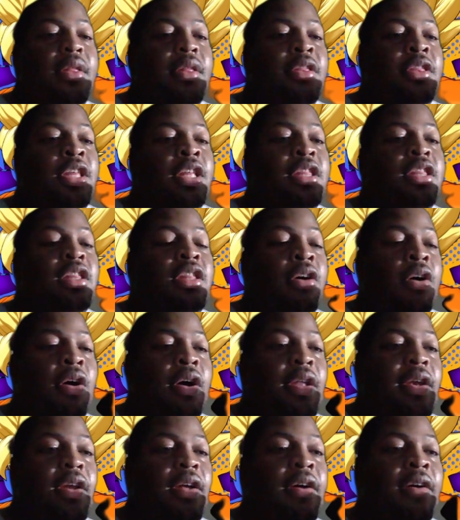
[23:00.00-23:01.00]
the
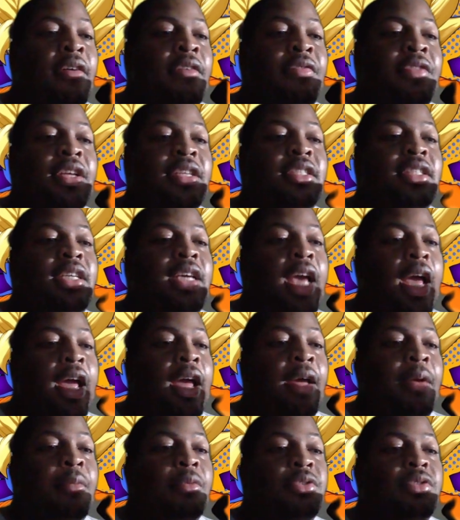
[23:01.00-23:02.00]
thought of this
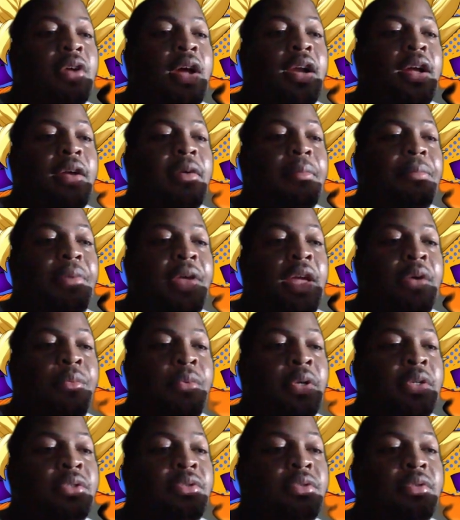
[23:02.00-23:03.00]
game trying to compete
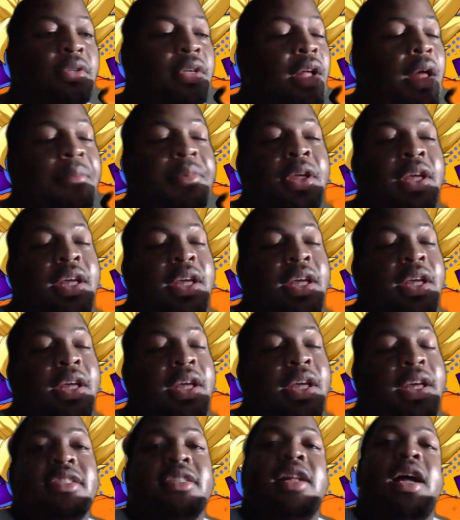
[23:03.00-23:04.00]
with, I mean, because
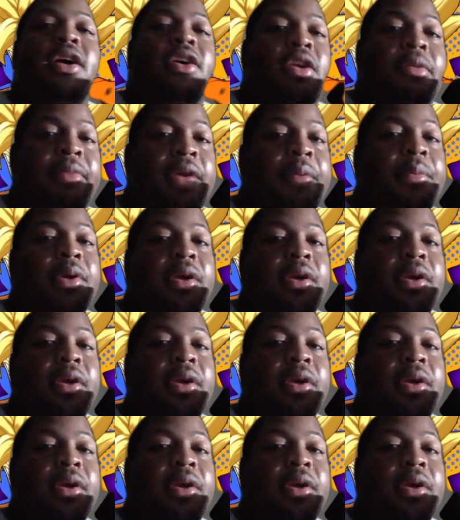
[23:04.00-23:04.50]
it's not going to be able to